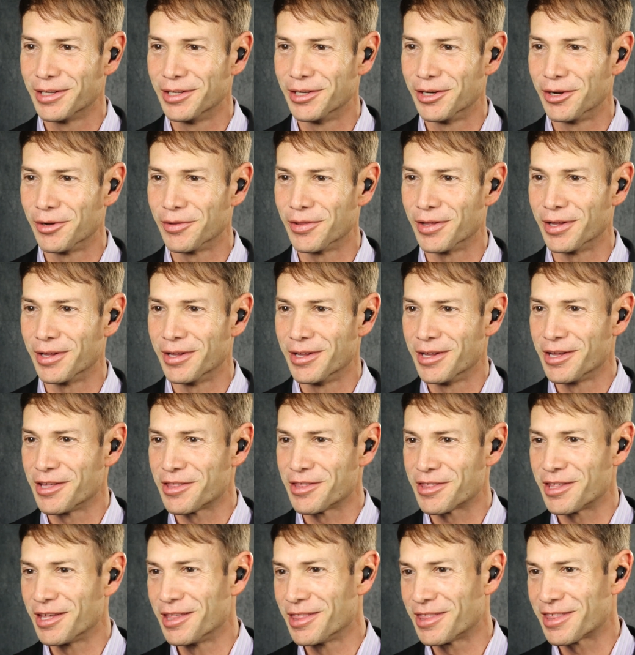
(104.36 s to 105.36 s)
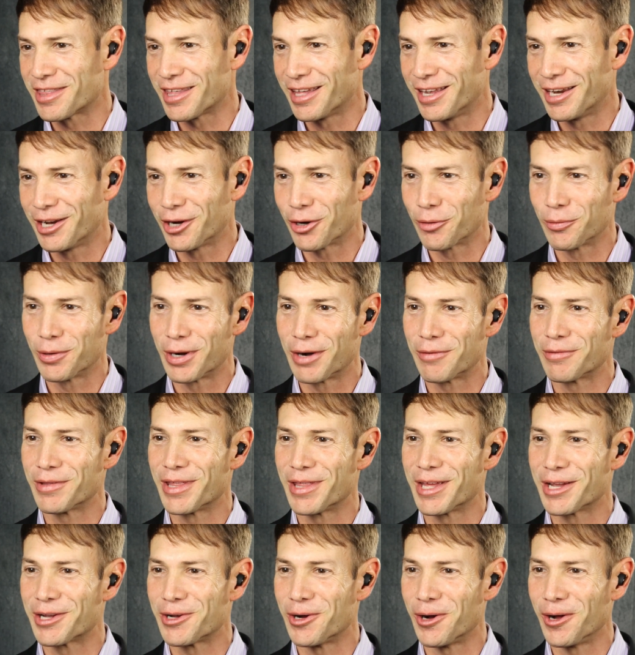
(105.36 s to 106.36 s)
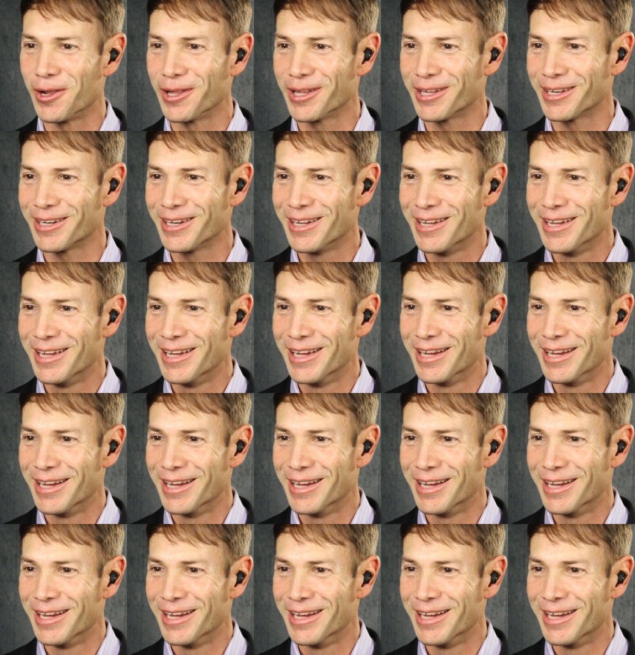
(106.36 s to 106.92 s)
the Sin City or whatever they call it,